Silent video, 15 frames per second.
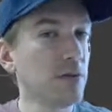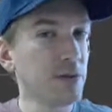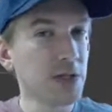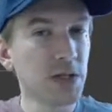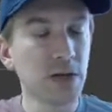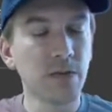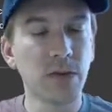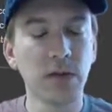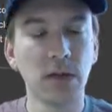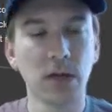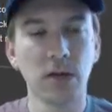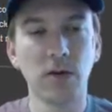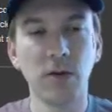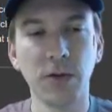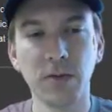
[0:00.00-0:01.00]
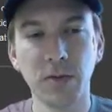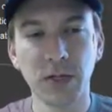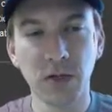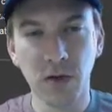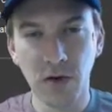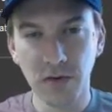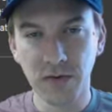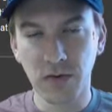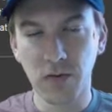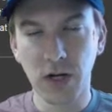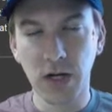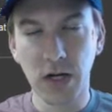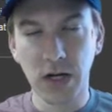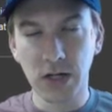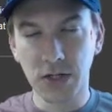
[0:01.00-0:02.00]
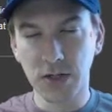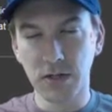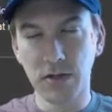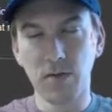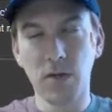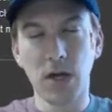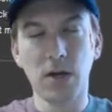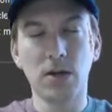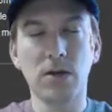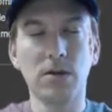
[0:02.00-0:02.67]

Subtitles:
something that can only be solved when I actually make